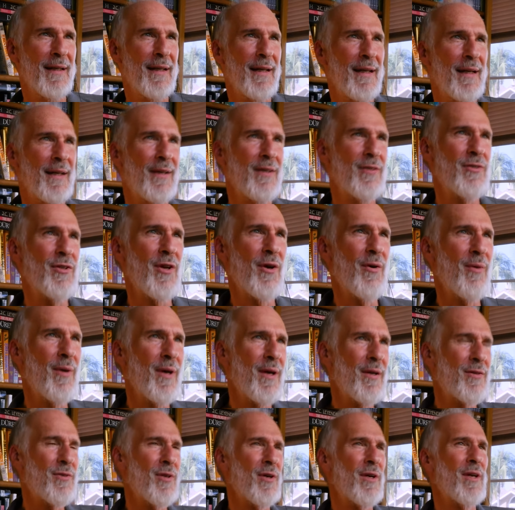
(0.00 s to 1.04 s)
And so
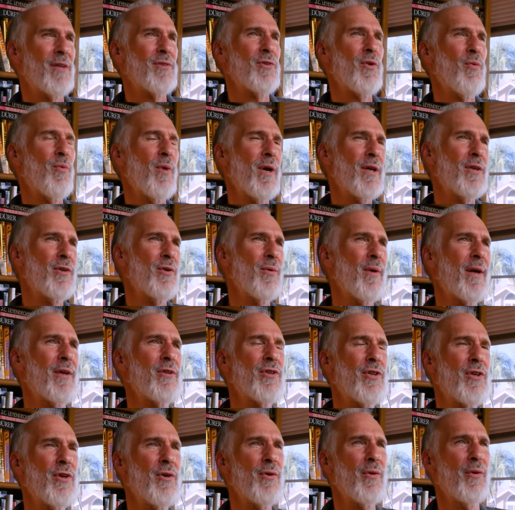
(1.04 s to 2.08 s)
it's a it's a way to
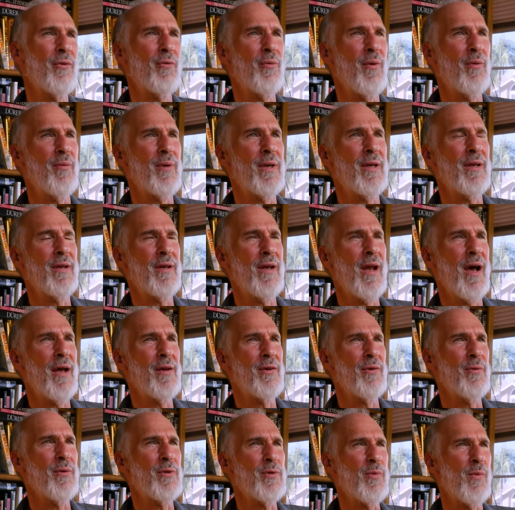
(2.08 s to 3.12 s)
excuse what we did
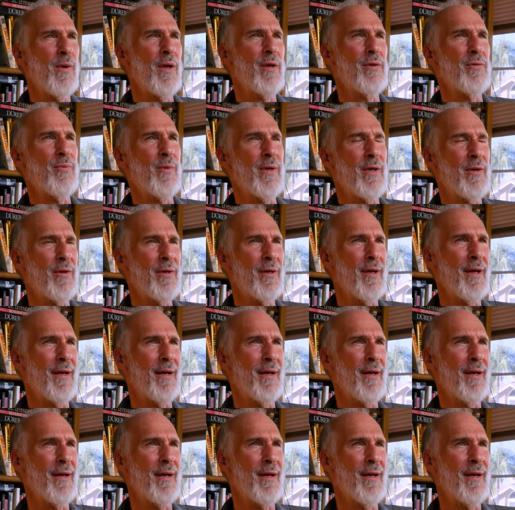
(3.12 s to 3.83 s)
not do as well as we could